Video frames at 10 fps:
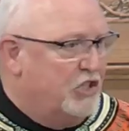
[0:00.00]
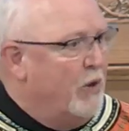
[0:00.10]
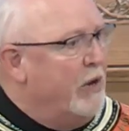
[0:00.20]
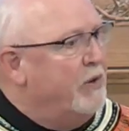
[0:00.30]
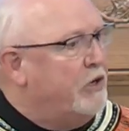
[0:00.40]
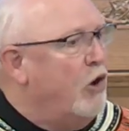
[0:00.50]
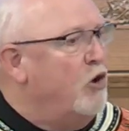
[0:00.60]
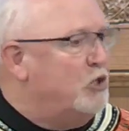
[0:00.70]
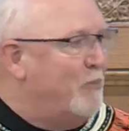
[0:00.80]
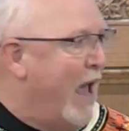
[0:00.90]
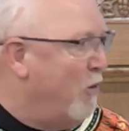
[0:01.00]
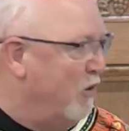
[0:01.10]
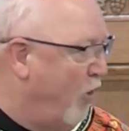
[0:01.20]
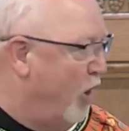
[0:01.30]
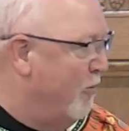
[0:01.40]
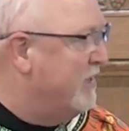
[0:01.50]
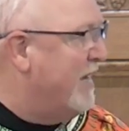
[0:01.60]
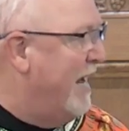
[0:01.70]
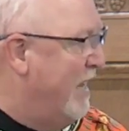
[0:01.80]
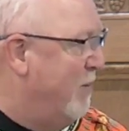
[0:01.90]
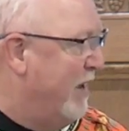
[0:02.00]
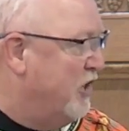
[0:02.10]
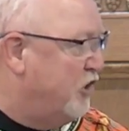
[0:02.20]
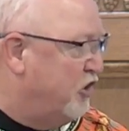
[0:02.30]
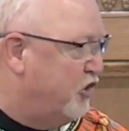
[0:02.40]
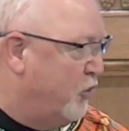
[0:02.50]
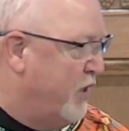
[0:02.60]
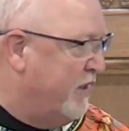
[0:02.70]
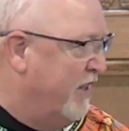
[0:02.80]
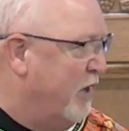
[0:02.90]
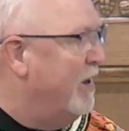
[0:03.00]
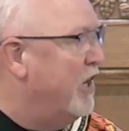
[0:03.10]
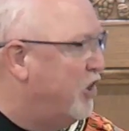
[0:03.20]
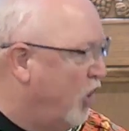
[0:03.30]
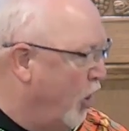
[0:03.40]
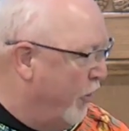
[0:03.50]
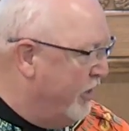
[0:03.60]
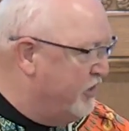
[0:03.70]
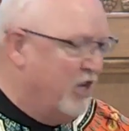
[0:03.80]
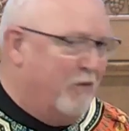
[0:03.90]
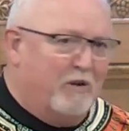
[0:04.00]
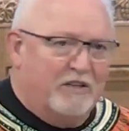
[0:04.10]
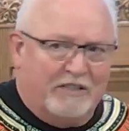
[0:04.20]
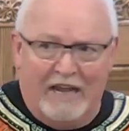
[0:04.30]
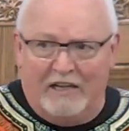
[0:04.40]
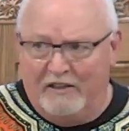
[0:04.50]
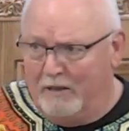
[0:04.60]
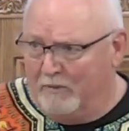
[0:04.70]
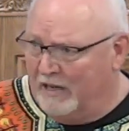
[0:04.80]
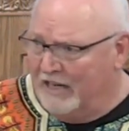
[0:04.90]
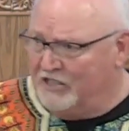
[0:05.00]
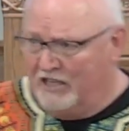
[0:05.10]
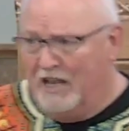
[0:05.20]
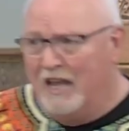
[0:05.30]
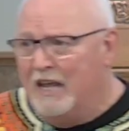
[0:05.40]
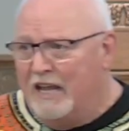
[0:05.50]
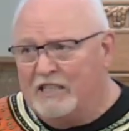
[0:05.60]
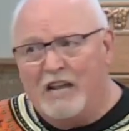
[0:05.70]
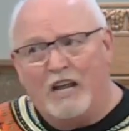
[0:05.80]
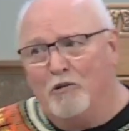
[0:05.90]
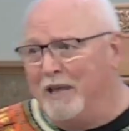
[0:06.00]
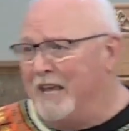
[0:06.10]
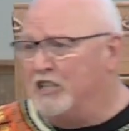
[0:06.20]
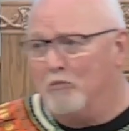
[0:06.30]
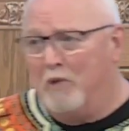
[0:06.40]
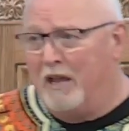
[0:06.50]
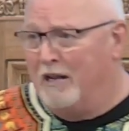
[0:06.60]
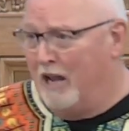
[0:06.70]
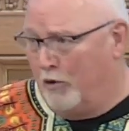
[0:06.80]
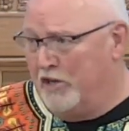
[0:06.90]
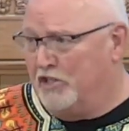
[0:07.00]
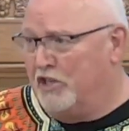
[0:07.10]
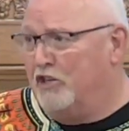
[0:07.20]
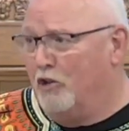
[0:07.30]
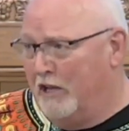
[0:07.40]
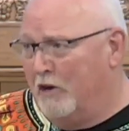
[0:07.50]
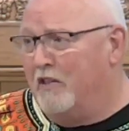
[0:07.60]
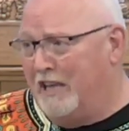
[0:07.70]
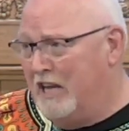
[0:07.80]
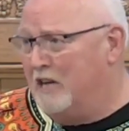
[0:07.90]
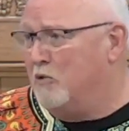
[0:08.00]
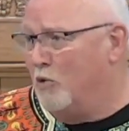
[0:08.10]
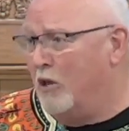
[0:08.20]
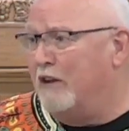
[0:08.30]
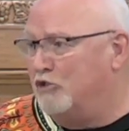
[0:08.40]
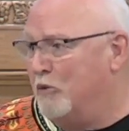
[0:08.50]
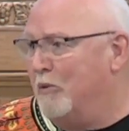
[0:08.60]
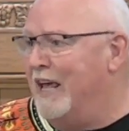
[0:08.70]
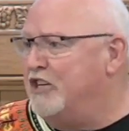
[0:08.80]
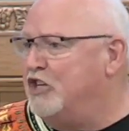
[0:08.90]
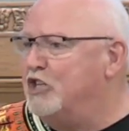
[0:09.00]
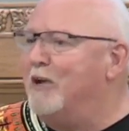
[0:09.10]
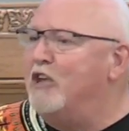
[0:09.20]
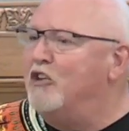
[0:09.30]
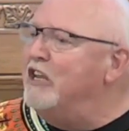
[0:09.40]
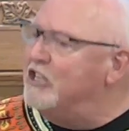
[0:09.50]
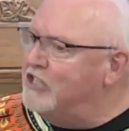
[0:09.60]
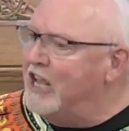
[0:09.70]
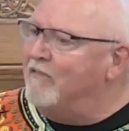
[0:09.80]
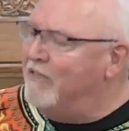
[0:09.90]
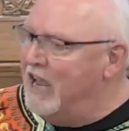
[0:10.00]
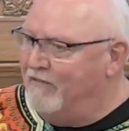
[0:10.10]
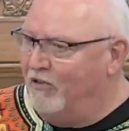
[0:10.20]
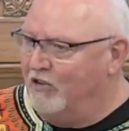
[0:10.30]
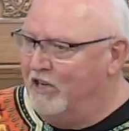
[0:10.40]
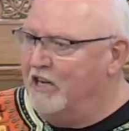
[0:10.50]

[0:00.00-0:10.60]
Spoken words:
he returns back with Barnabas and he begins to strengthen them and encourage them and say to them that, listen, it's not going to be easy being a Christian. You'll enter the kingdom through a lot of tribulations, but you need to stay faithful and you need to